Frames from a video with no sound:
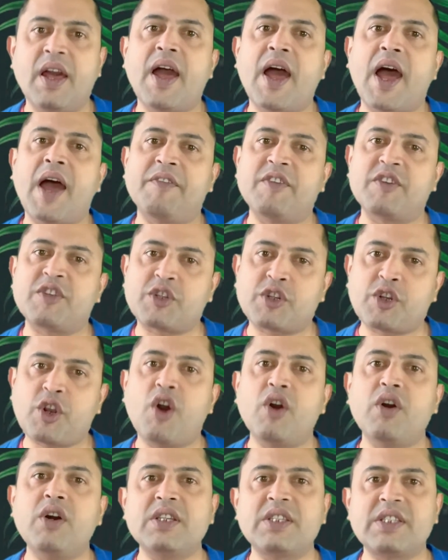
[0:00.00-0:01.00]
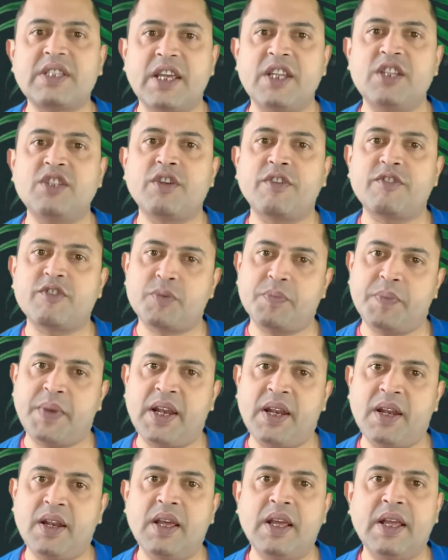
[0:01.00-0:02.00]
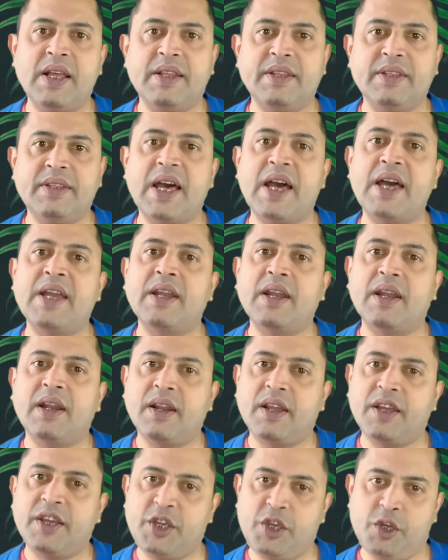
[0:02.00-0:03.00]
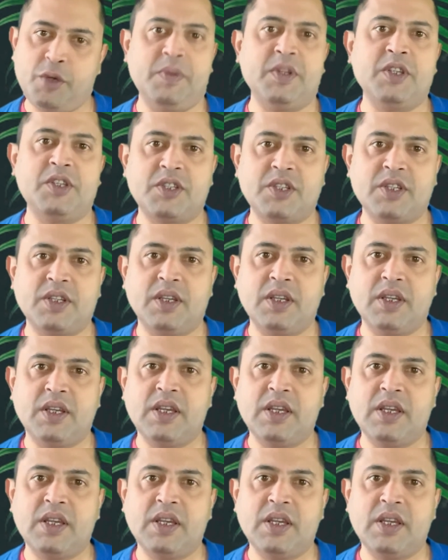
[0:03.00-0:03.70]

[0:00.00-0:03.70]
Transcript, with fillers: have a stronger sense of smell than humans.